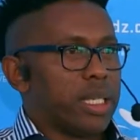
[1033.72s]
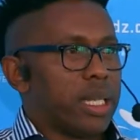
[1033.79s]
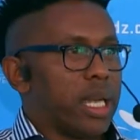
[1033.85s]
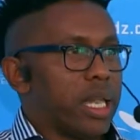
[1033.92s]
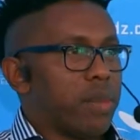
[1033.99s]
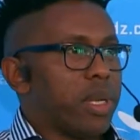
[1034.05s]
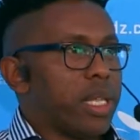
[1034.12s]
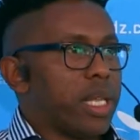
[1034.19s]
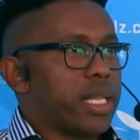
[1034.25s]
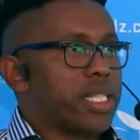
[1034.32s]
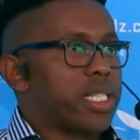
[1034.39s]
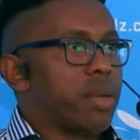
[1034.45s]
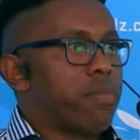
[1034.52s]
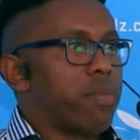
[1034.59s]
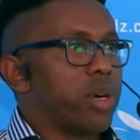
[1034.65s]
I mean,
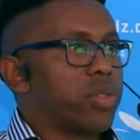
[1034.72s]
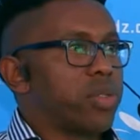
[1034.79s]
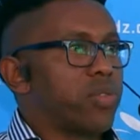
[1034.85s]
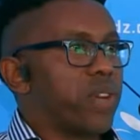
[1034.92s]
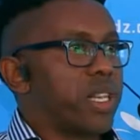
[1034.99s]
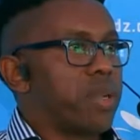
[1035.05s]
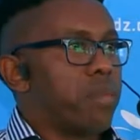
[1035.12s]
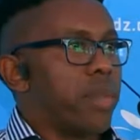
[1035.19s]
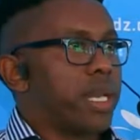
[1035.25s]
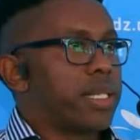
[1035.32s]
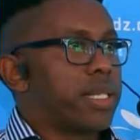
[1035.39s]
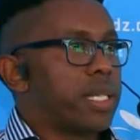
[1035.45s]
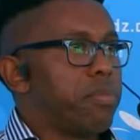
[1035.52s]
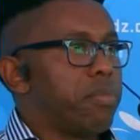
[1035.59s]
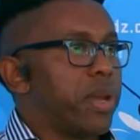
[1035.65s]
that's the most
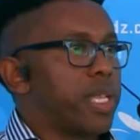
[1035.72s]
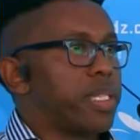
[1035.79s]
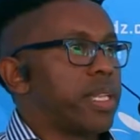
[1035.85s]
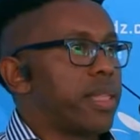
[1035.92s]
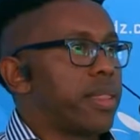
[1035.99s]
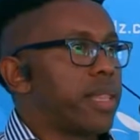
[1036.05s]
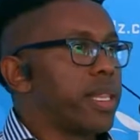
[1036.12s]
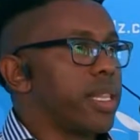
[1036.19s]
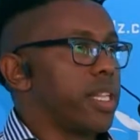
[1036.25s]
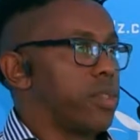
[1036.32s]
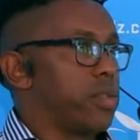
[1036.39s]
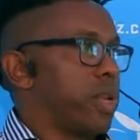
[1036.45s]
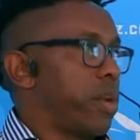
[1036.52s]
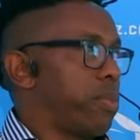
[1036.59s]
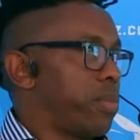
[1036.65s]
fundamental and basic thing that
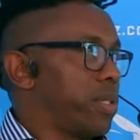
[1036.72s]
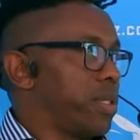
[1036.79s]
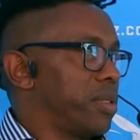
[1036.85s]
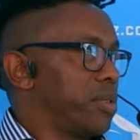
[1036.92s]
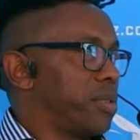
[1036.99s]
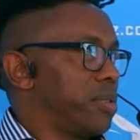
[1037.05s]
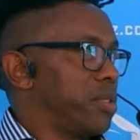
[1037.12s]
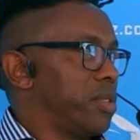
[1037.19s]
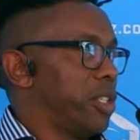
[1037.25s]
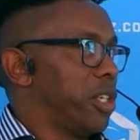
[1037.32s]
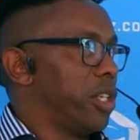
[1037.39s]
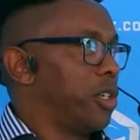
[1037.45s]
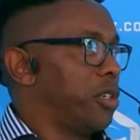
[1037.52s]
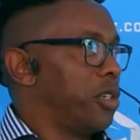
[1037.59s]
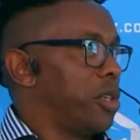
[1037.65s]
should happen, you
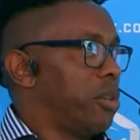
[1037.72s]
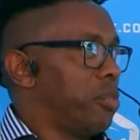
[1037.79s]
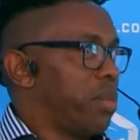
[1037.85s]
know.